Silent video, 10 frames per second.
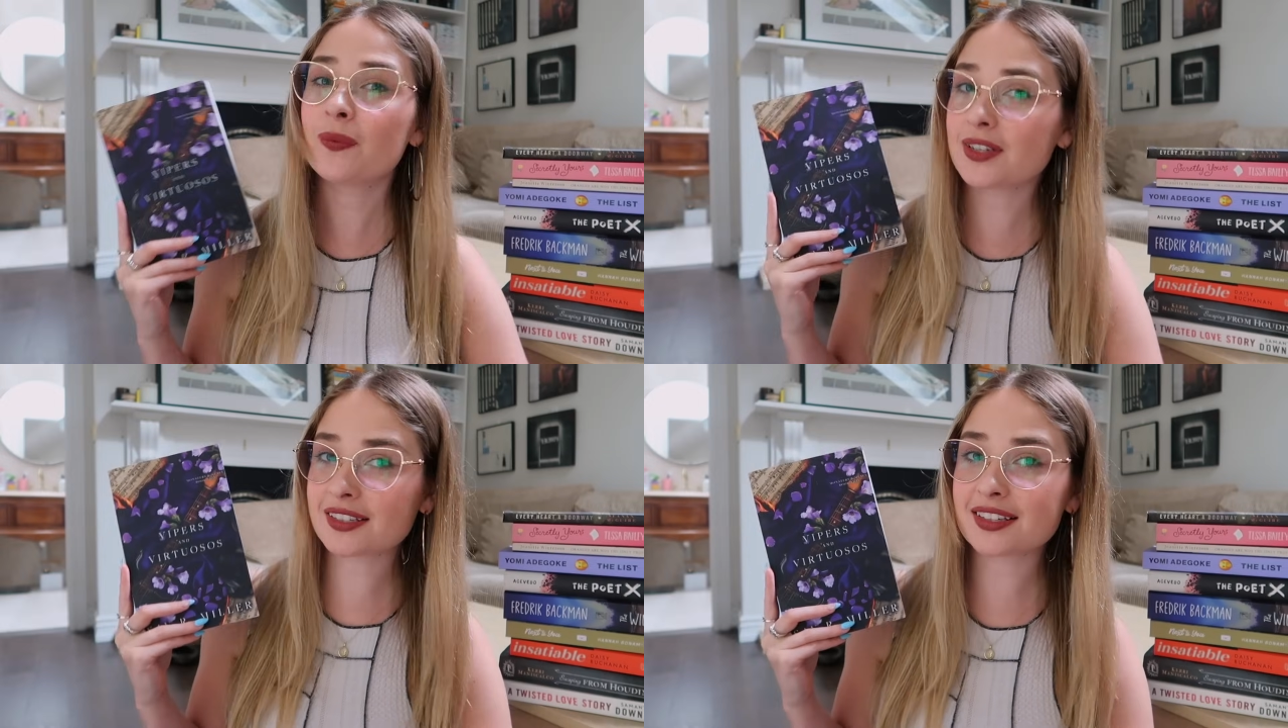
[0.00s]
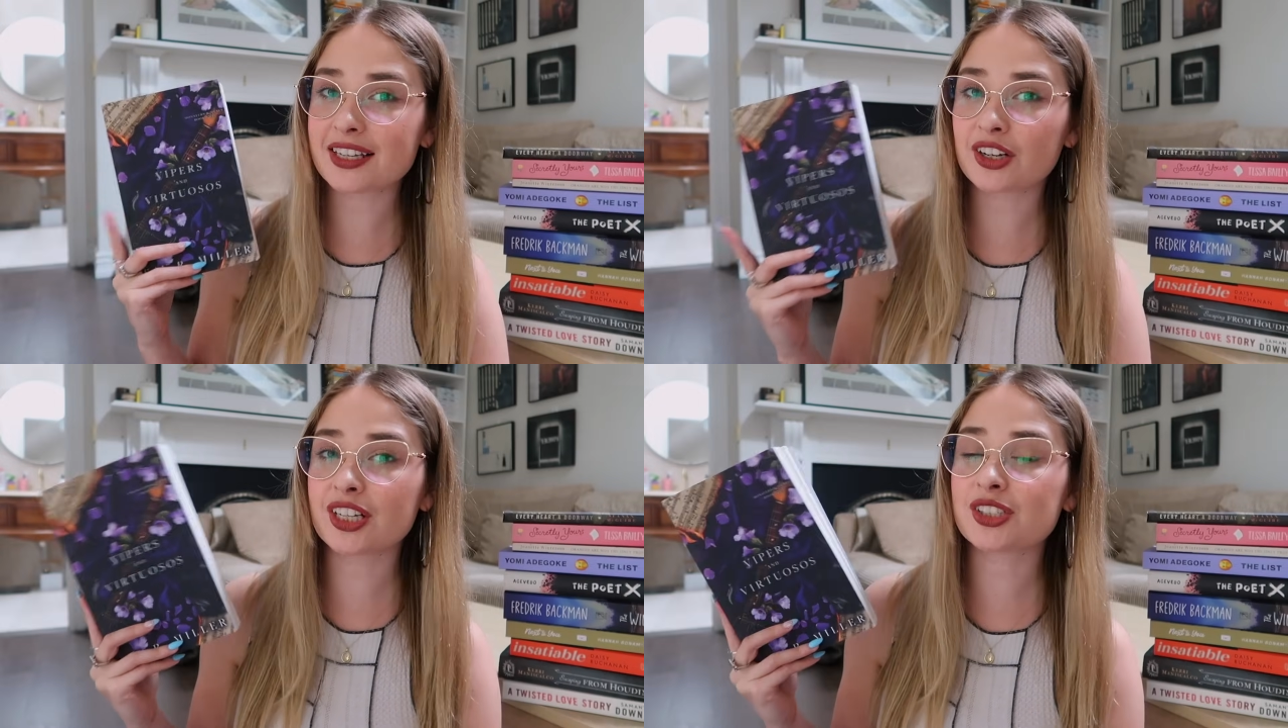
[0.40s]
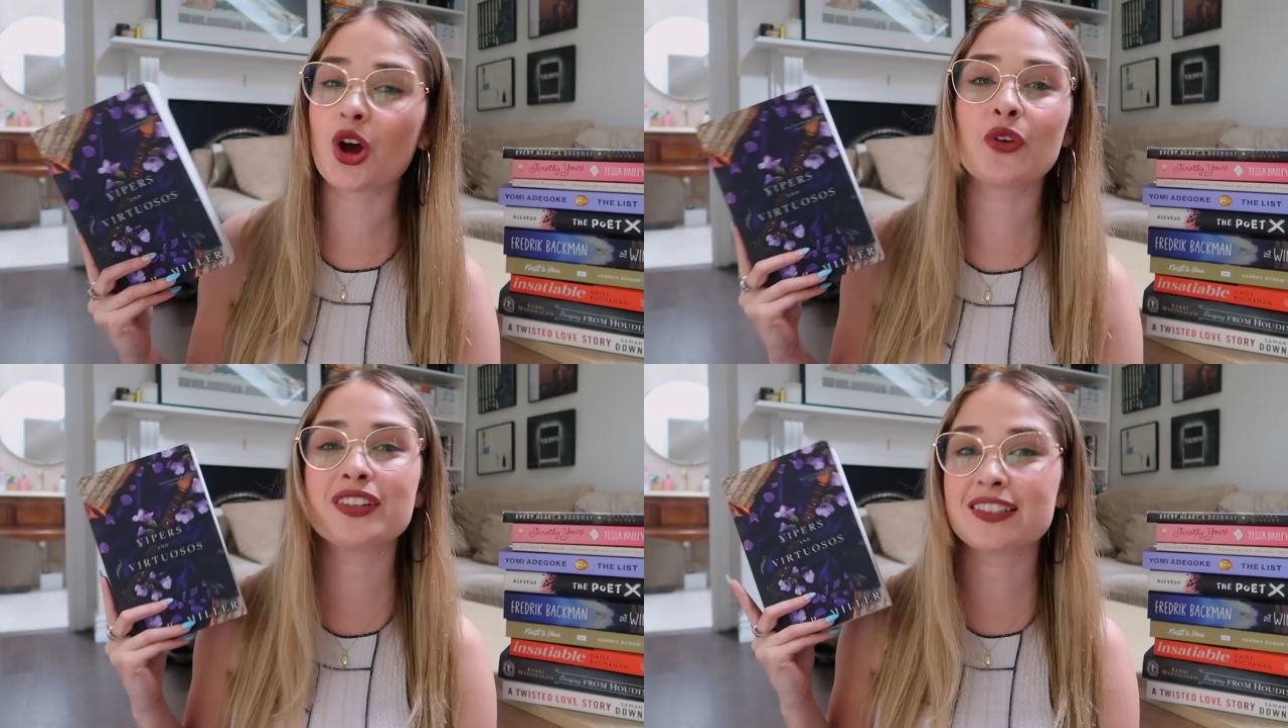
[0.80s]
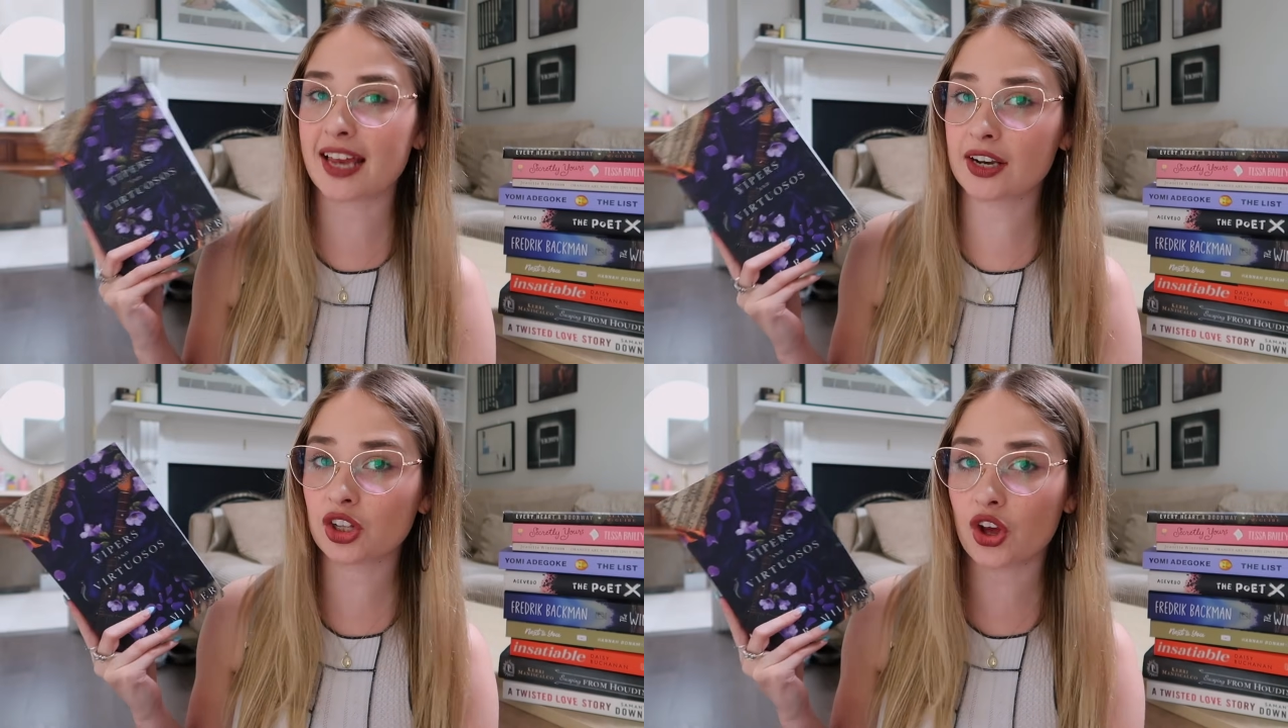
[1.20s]
which is a series of
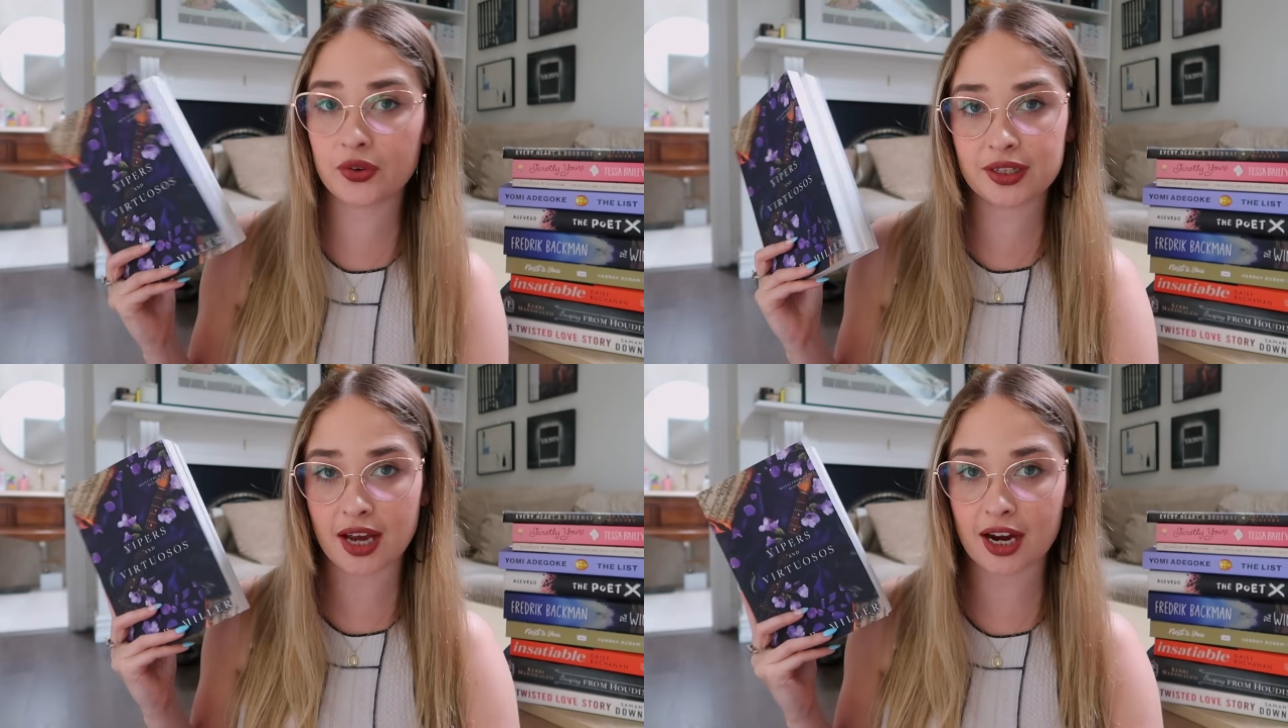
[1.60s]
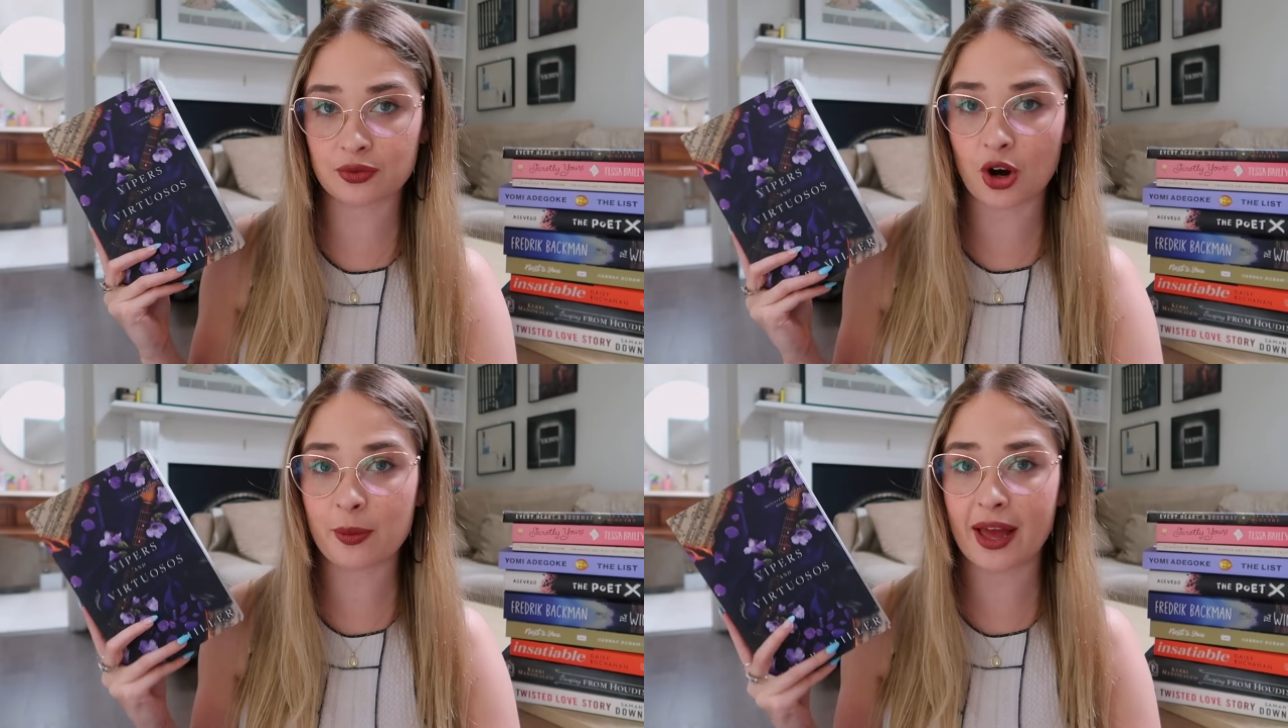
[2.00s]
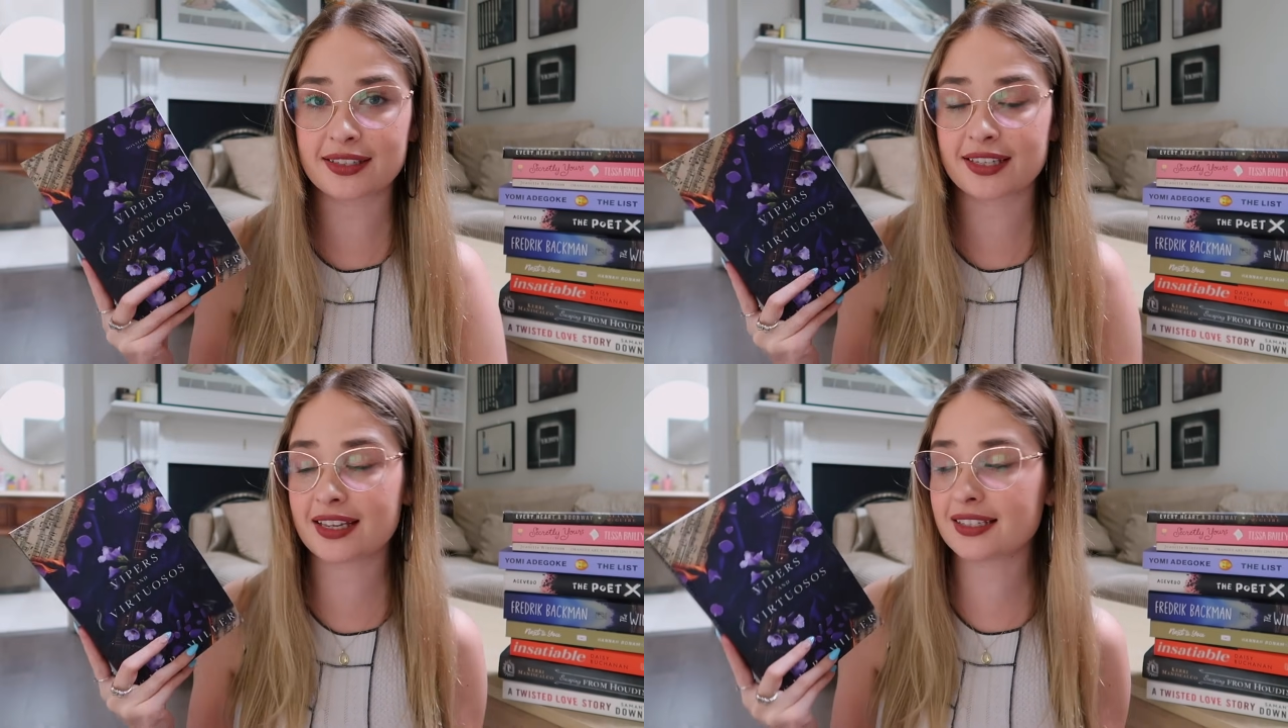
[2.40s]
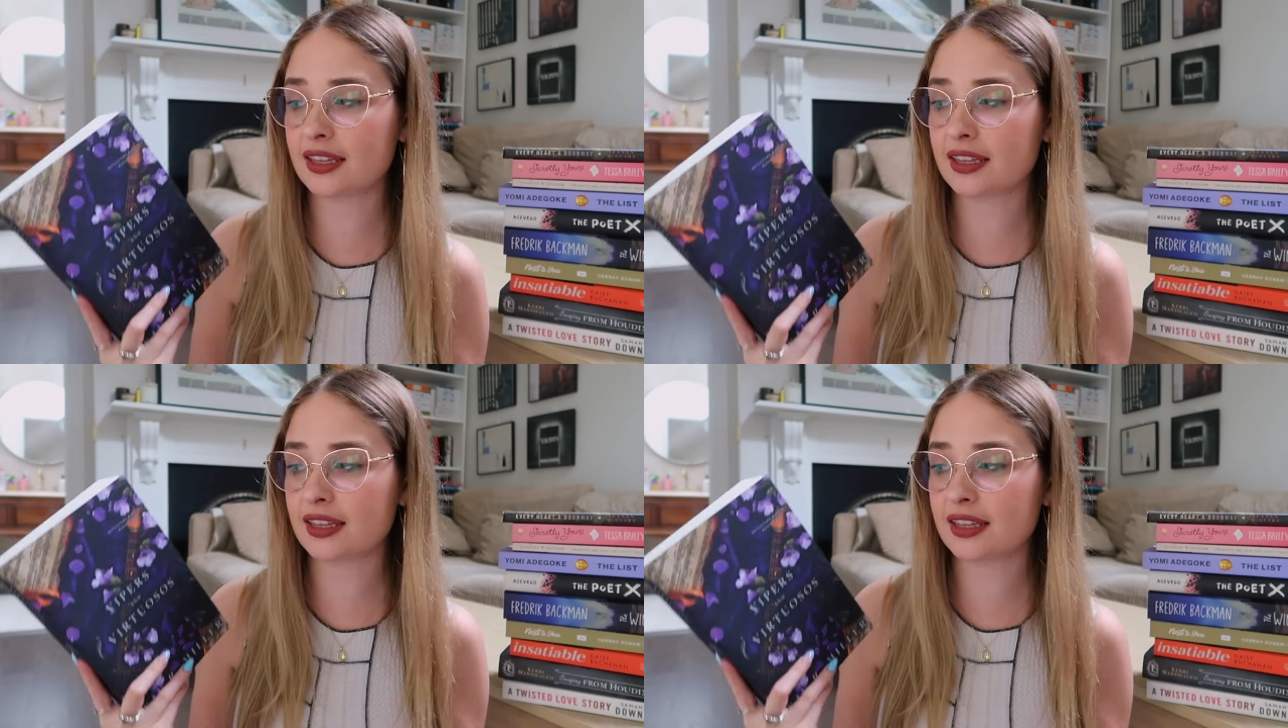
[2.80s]
standalone dark romances.